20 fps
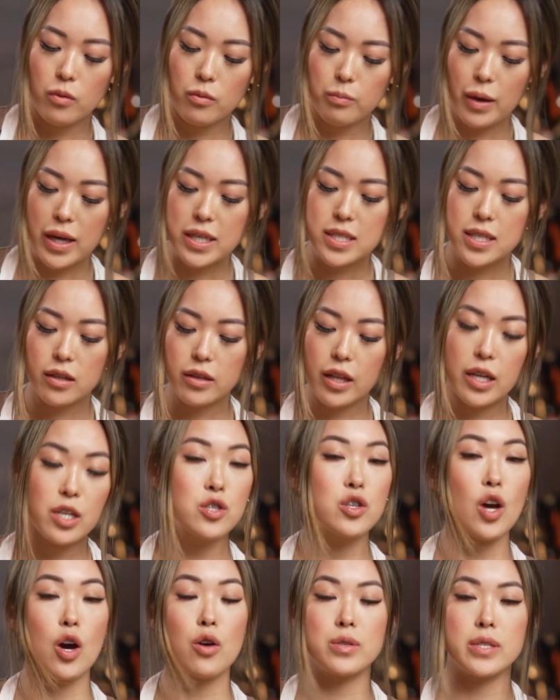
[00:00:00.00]
basically
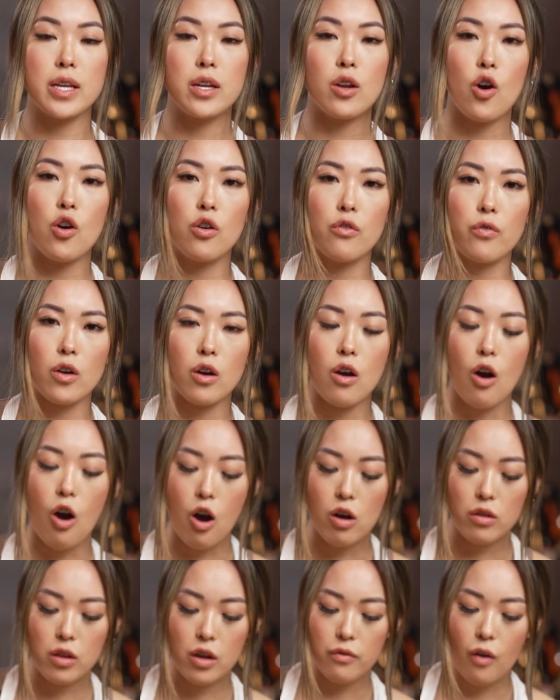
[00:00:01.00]
dose it over
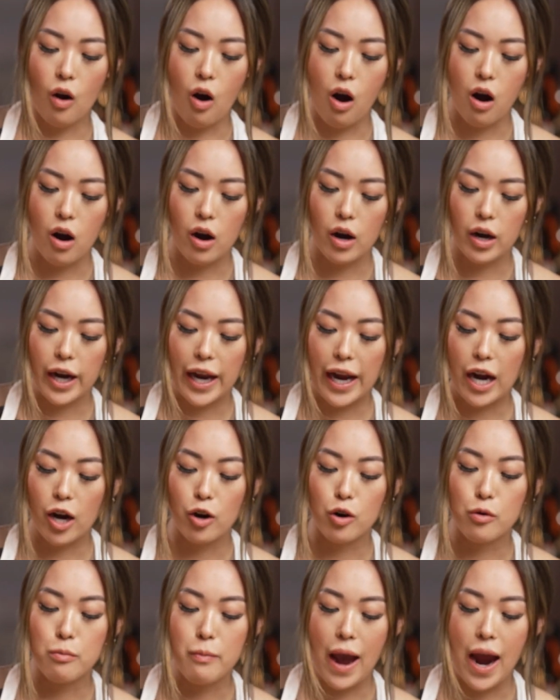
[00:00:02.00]
all of our
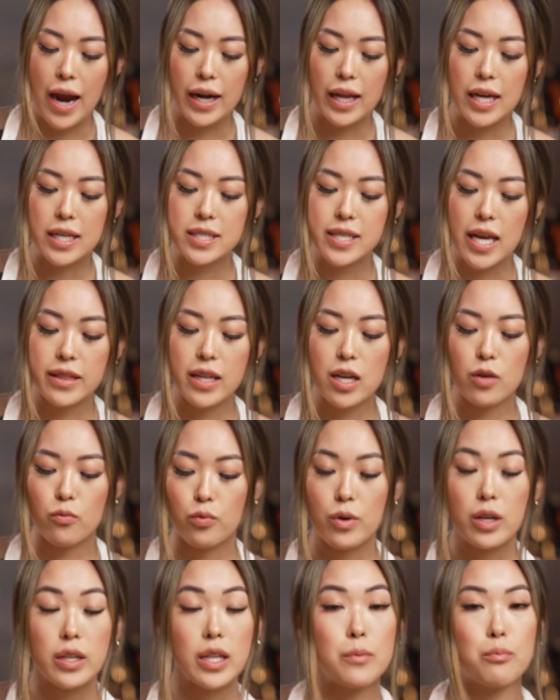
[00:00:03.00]
aromatics and then
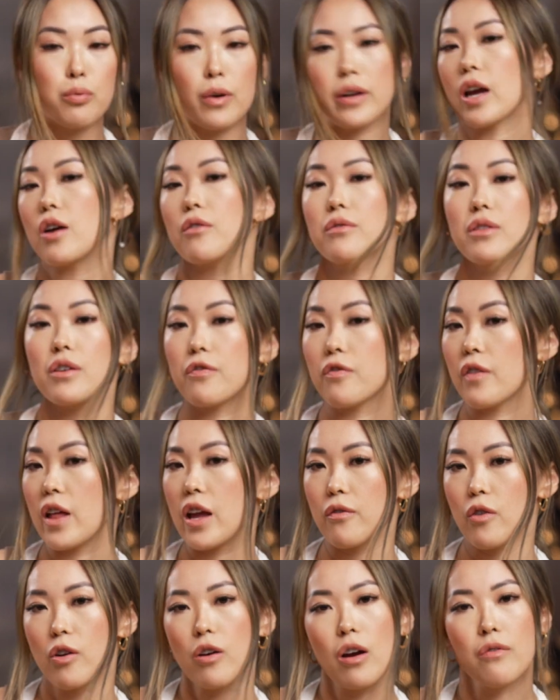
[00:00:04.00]
really bring out the
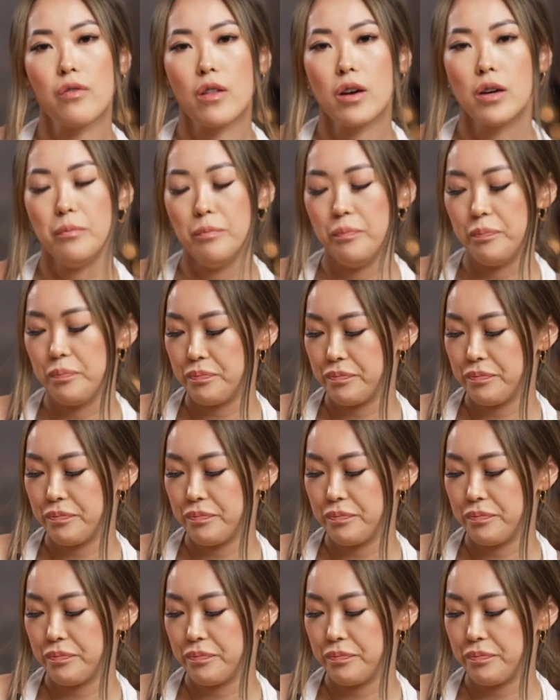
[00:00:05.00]
flavor of them.